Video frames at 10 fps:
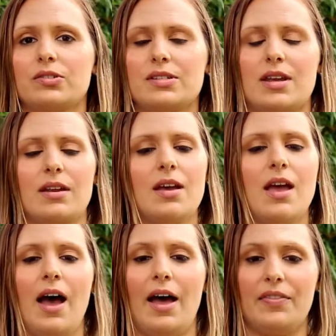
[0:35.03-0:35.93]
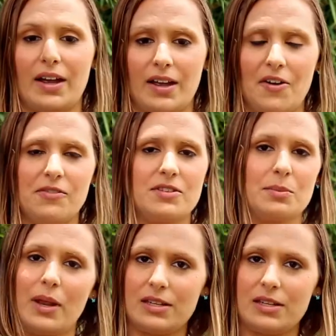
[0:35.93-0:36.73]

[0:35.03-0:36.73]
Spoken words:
and that covers many